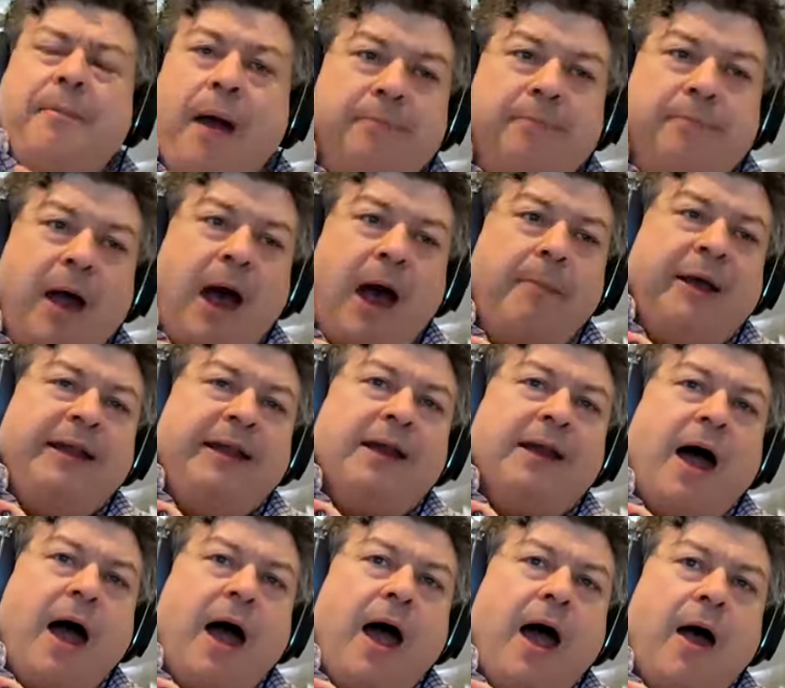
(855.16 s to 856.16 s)
I, I, mean
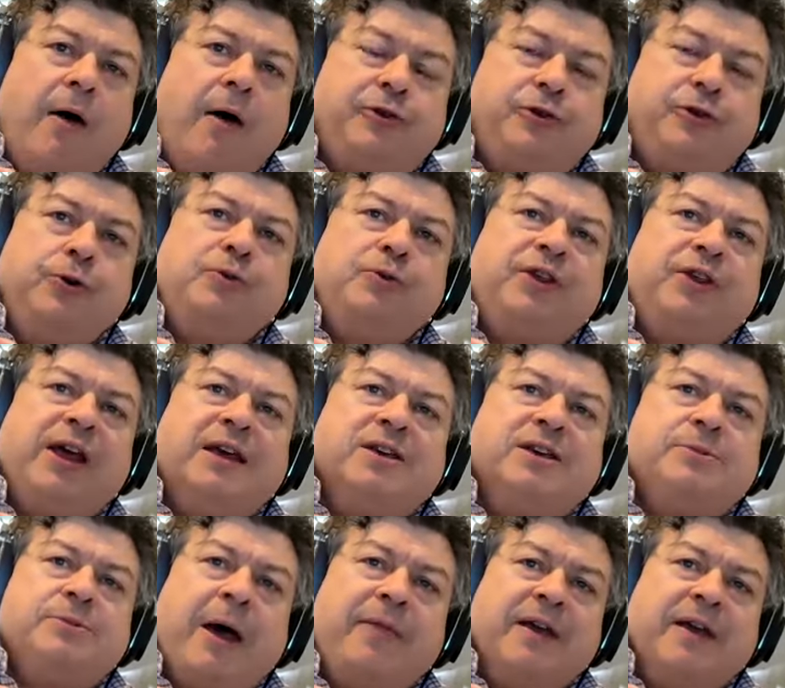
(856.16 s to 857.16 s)
two things
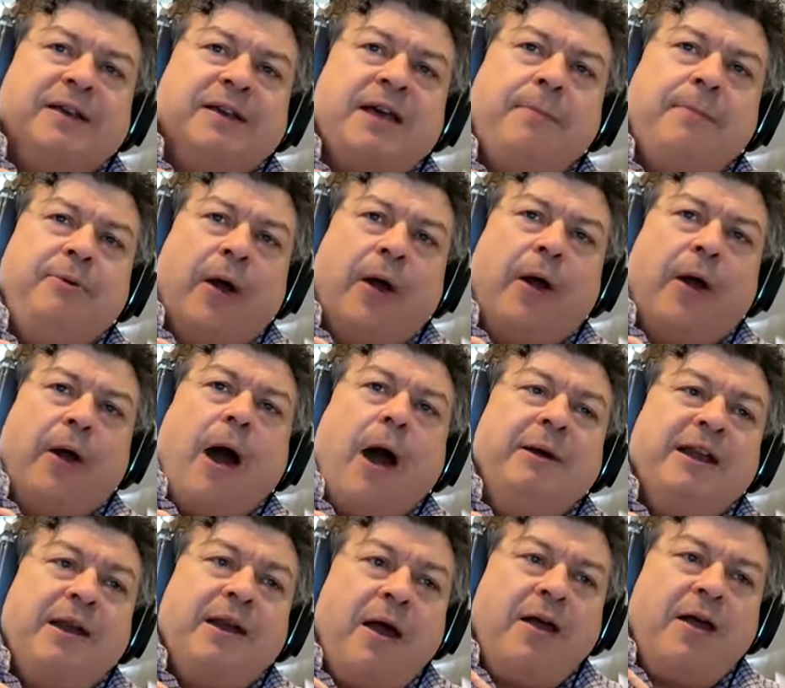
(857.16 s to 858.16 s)
about this i'm you know i
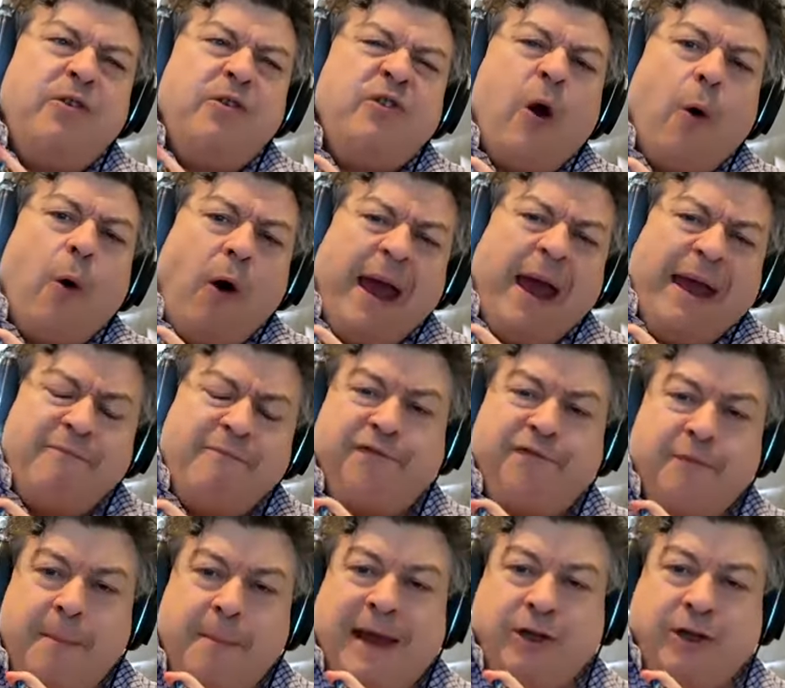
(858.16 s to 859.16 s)
mean
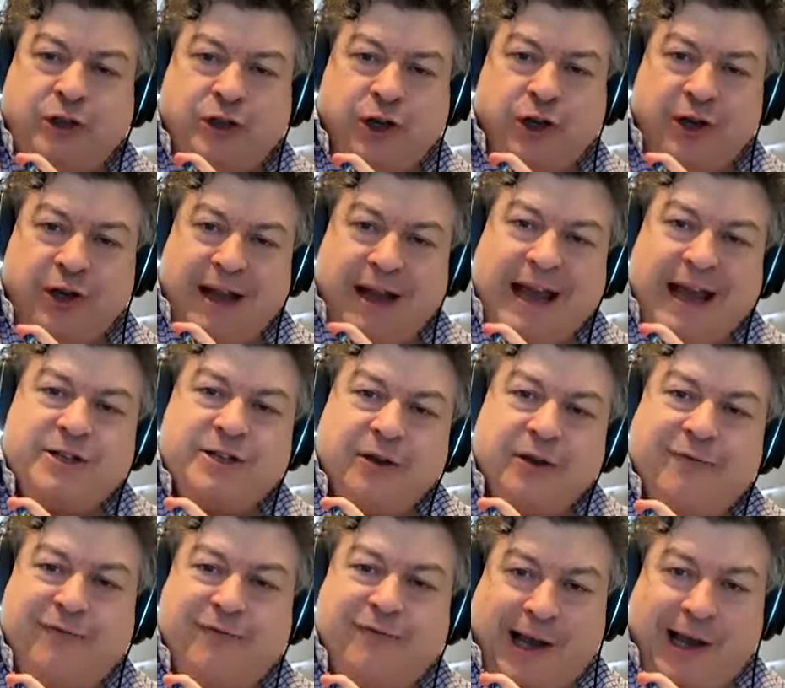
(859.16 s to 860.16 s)
information is of
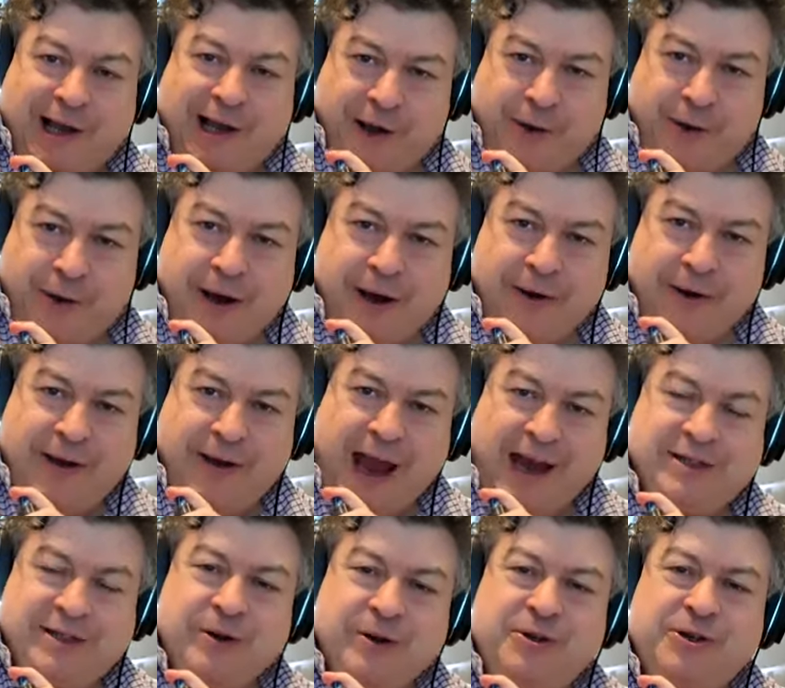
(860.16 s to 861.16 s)
value okay
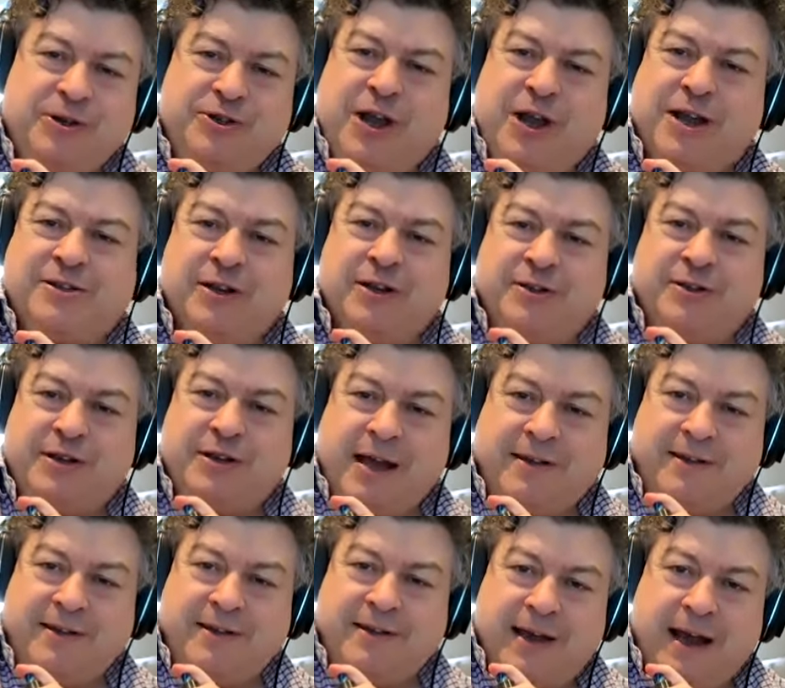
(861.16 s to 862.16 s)
so to suggest that
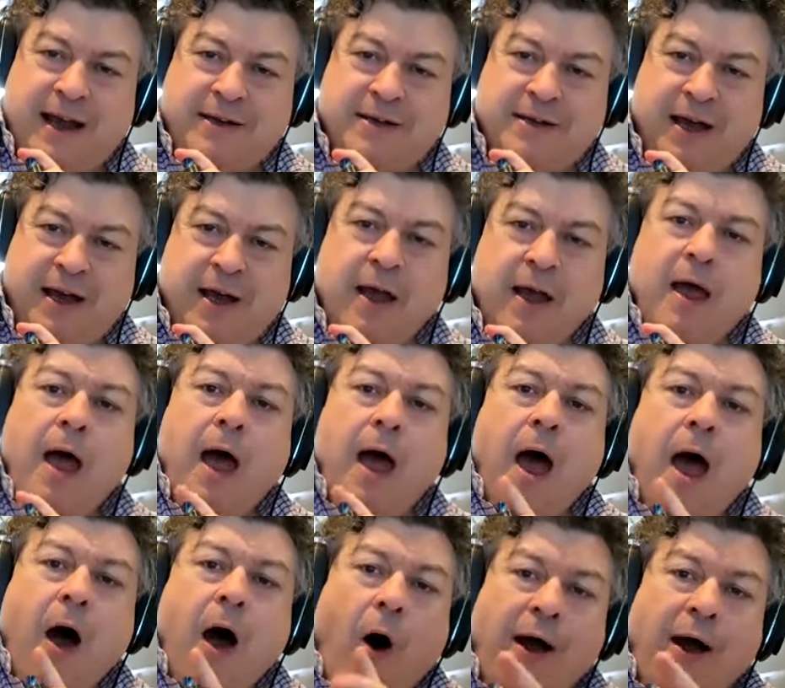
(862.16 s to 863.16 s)
data
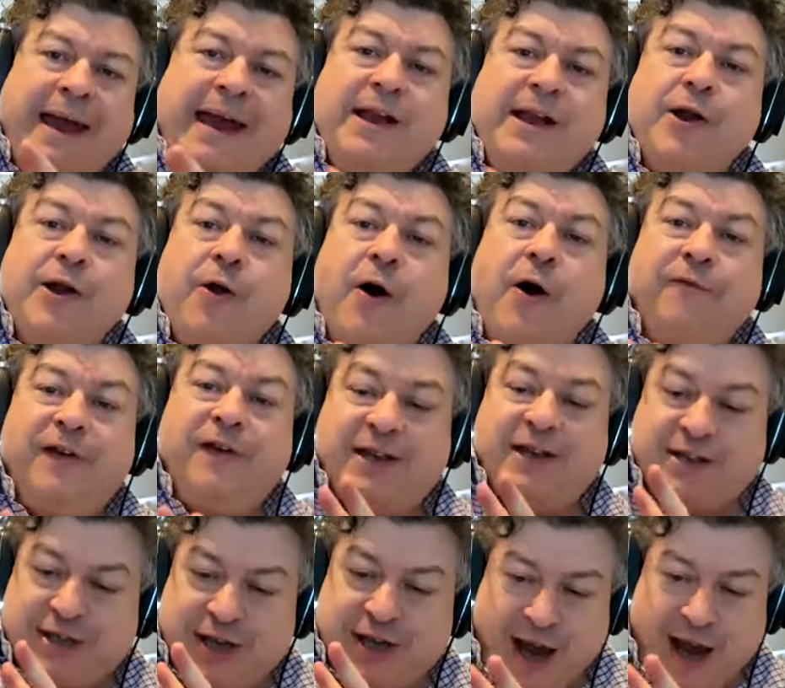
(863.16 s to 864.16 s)
in and of
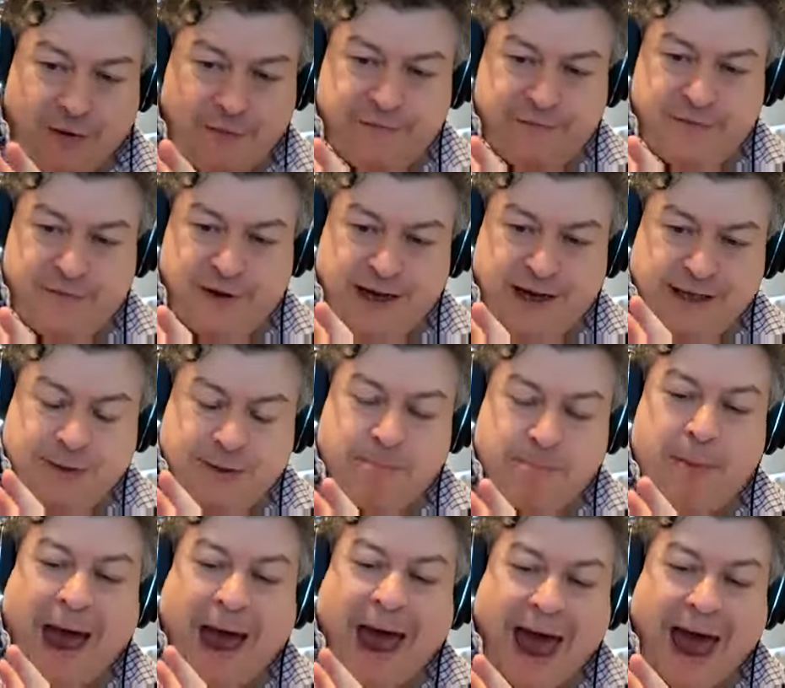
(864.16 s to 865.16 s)
itself is
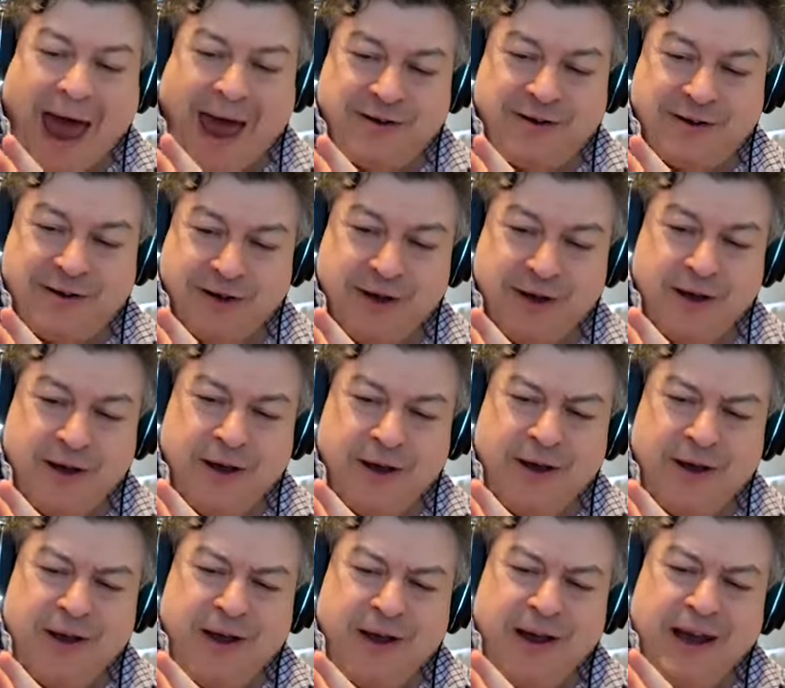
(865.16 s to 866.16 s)
bad
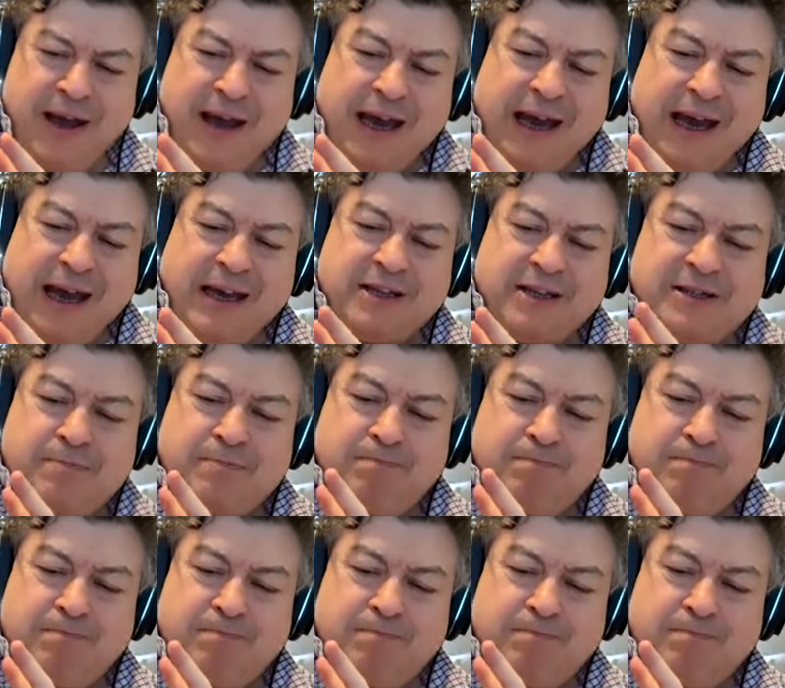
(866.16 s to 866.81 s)
is